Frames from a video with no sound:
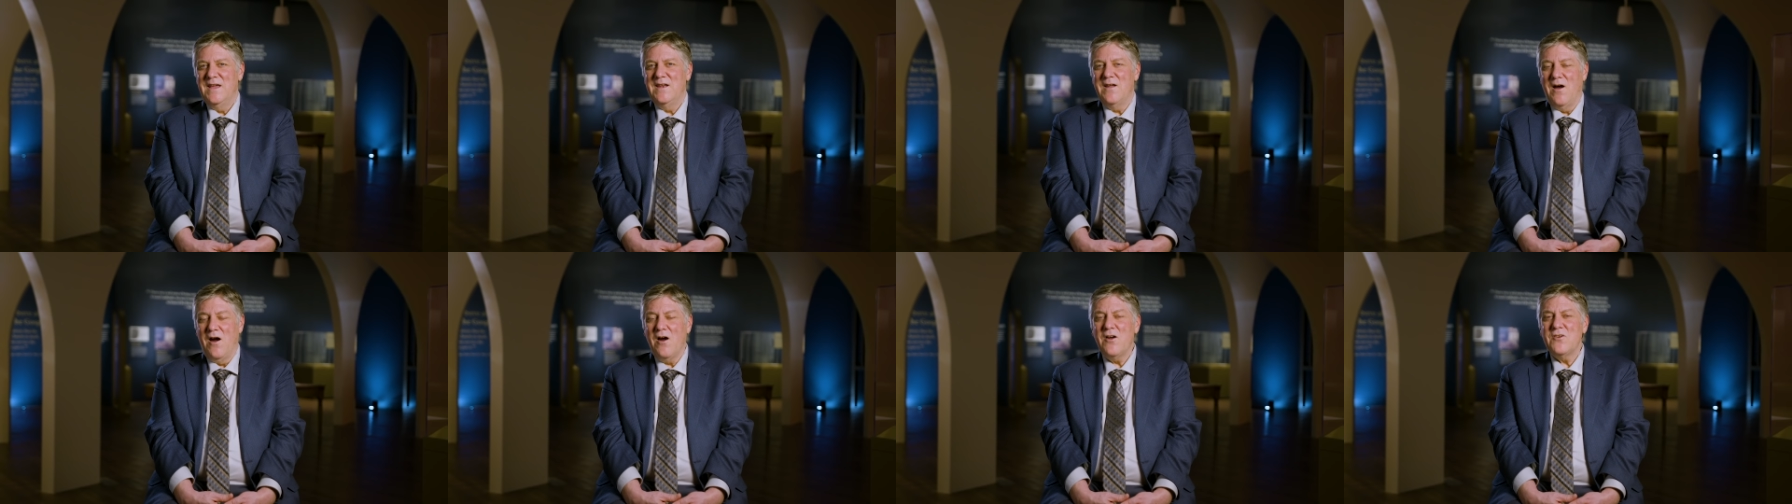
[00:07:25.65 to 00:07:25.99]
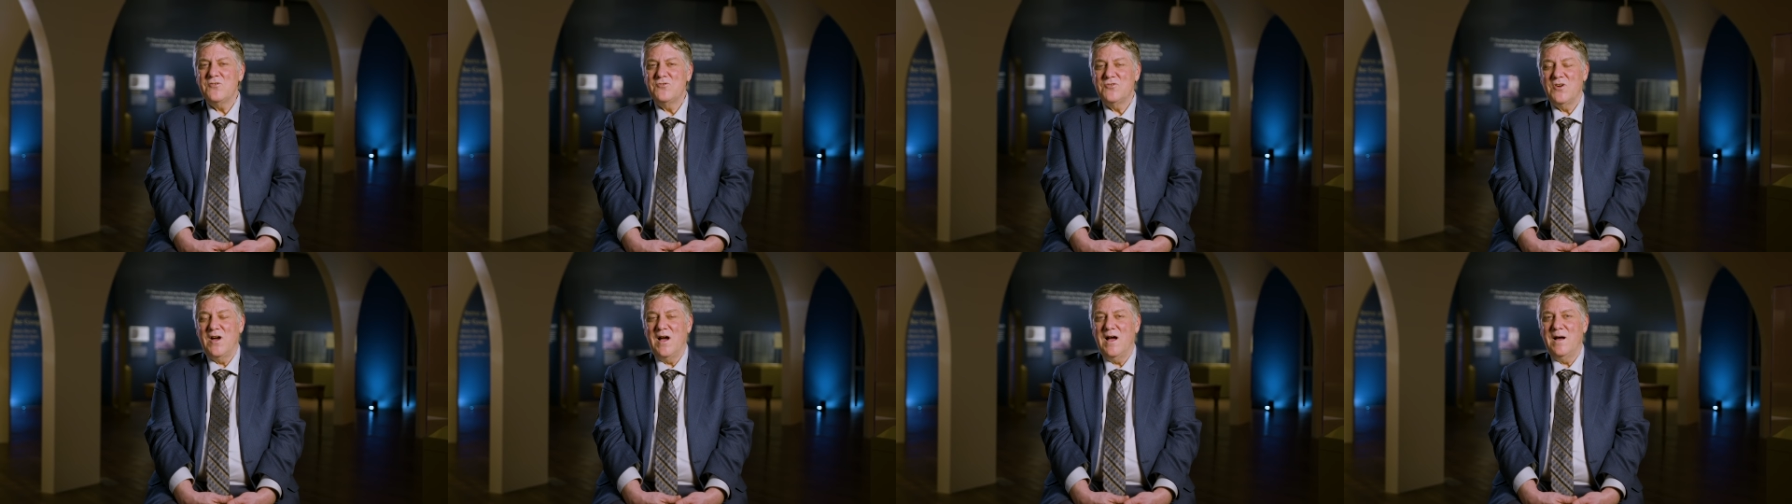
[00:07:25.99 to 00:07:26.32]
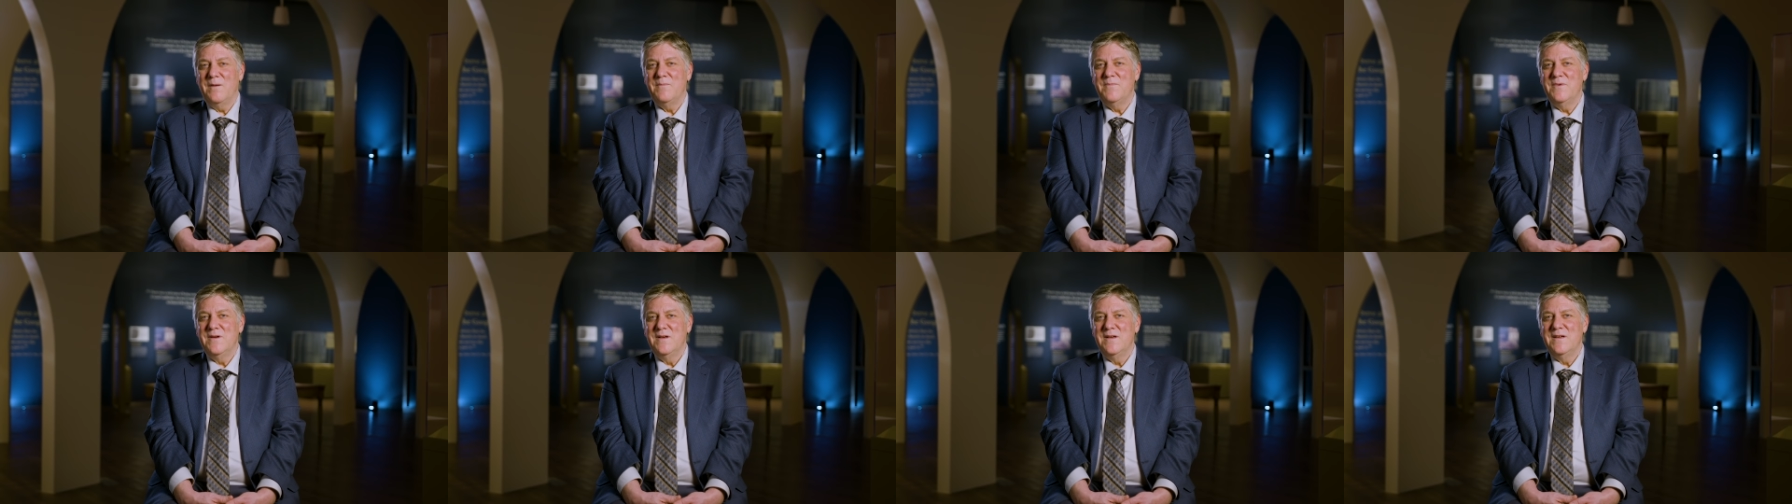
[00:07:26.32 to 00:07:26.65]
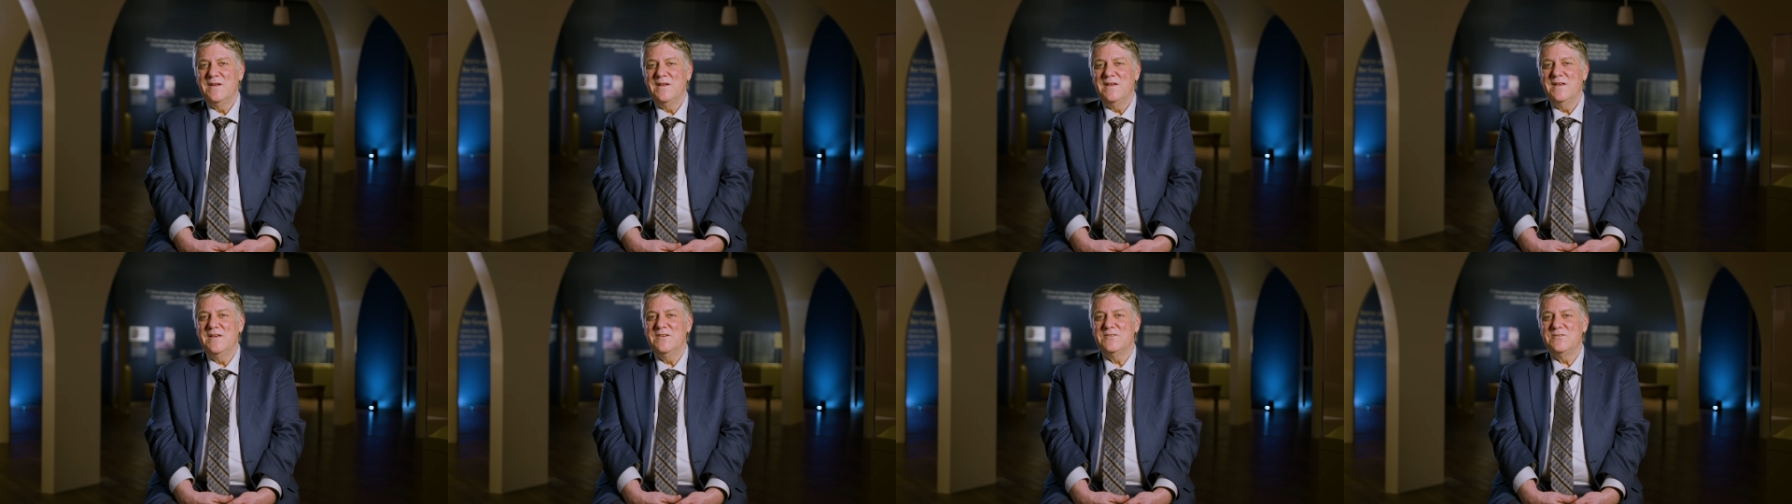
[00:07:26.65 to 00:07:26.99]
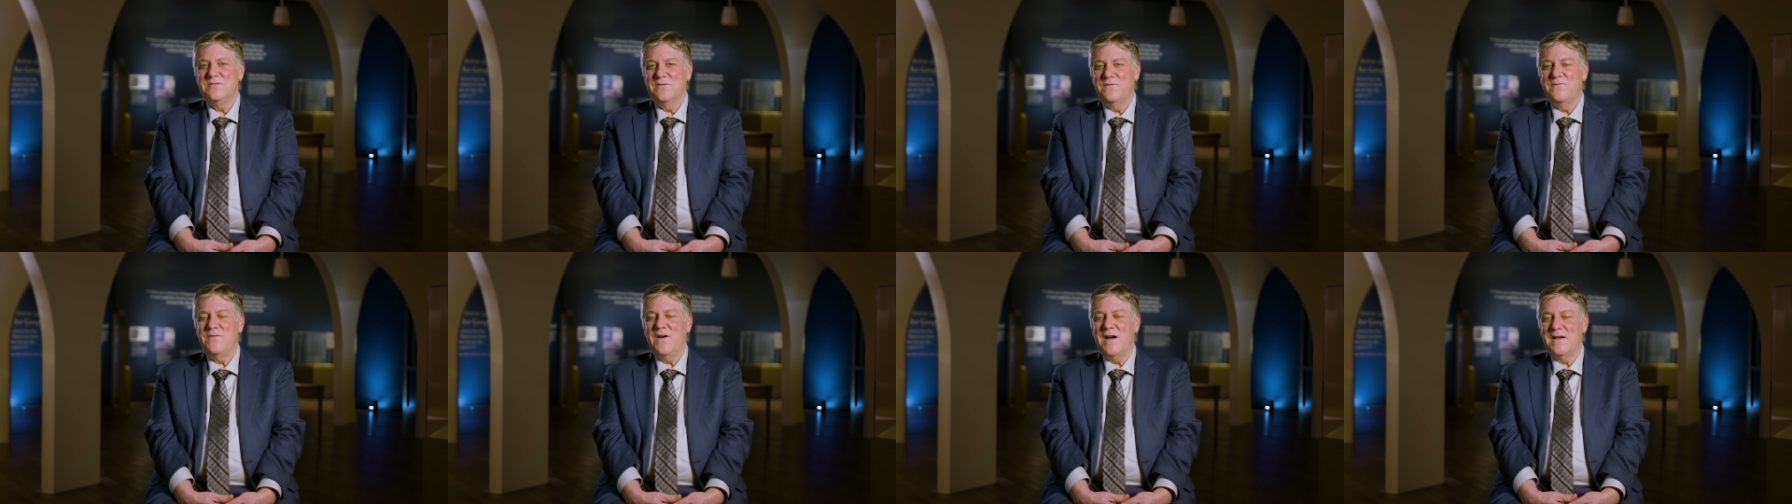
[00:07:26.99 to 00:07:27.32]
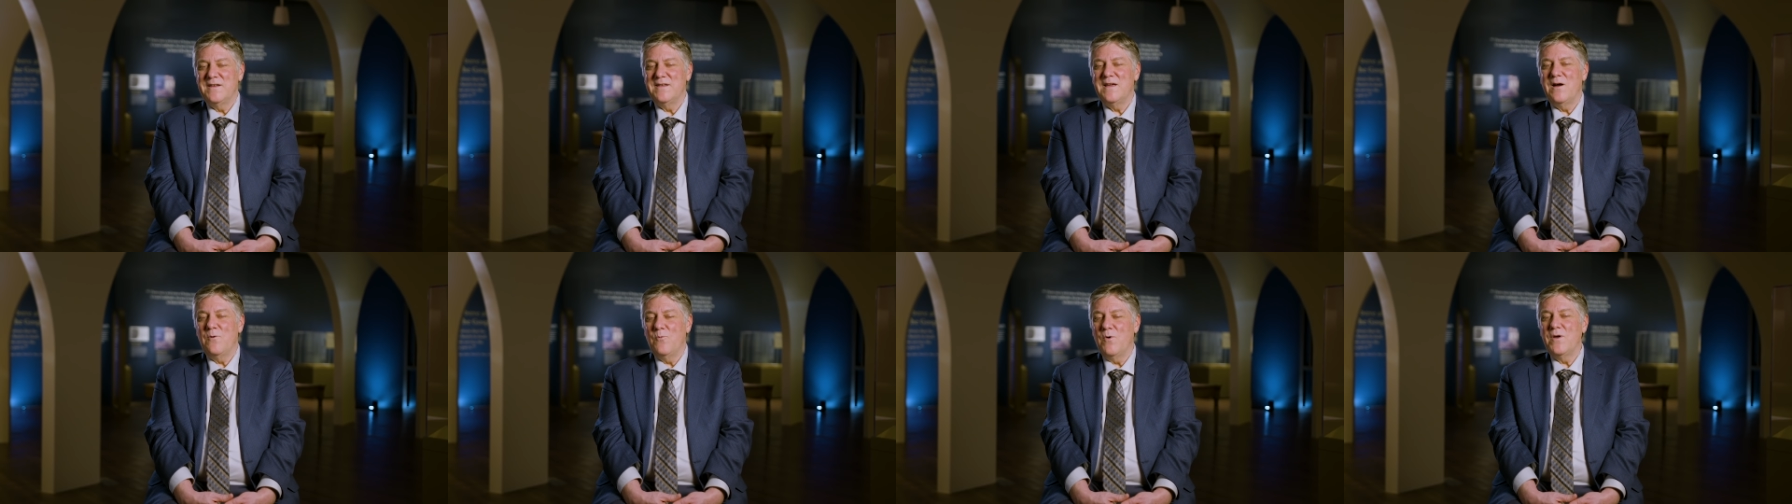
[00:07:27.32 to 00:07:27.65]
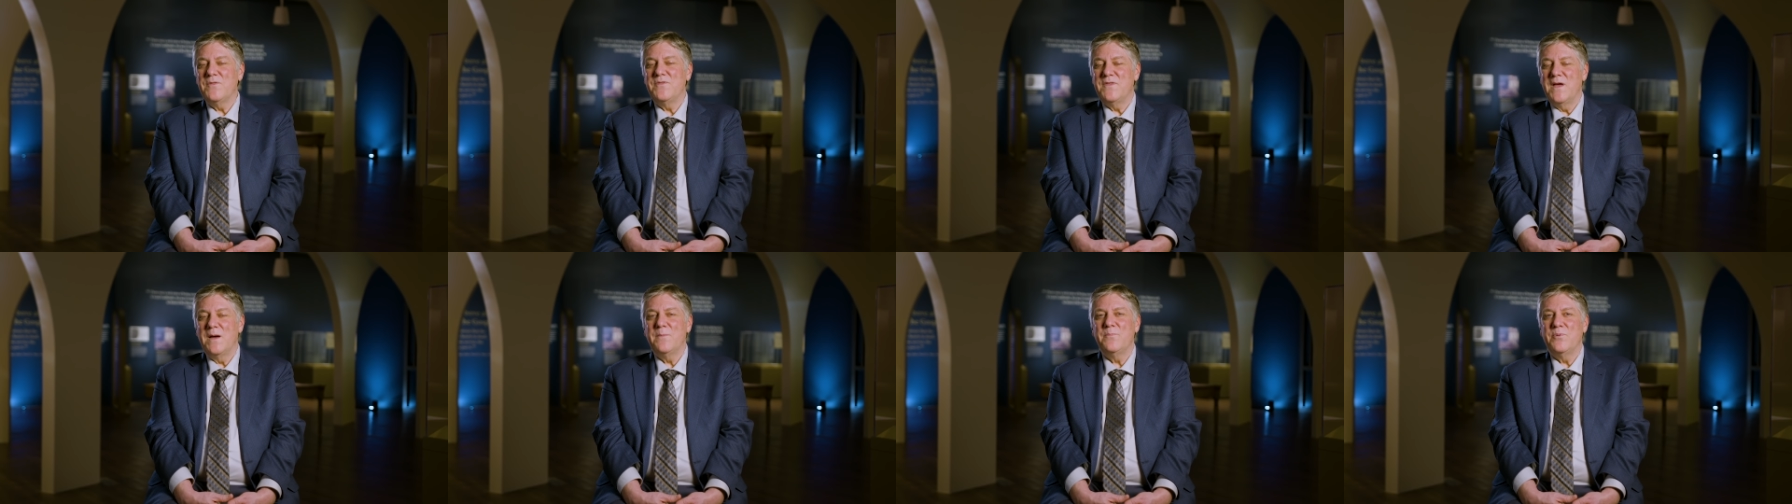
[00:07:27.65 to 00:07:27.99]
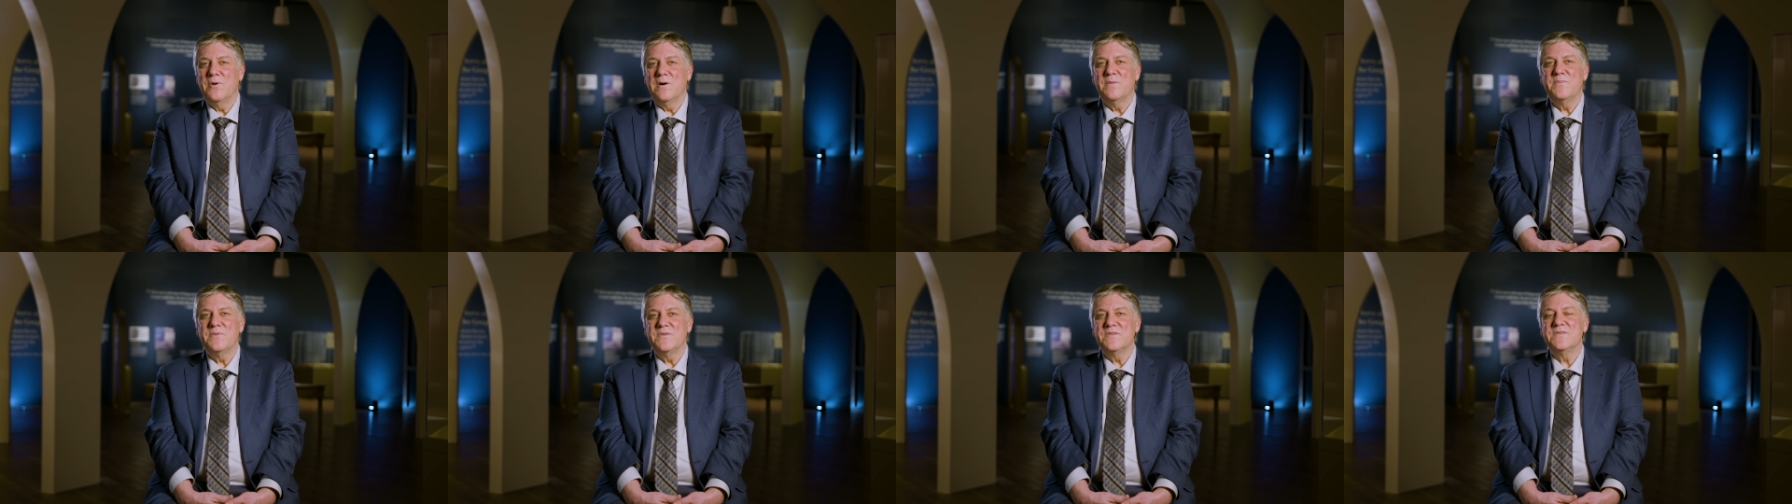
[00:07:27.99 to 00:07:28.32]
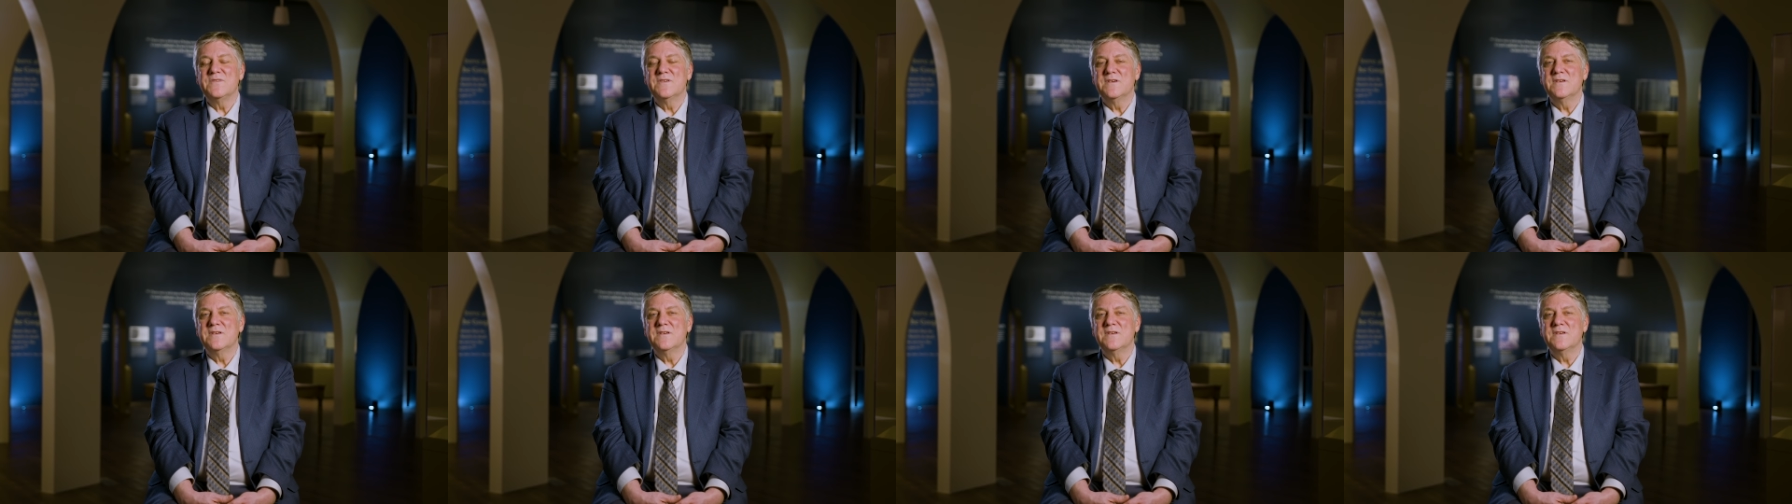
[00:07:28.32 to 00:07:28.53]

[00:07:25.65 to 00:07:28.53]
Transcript: And our job is to find out what that purpose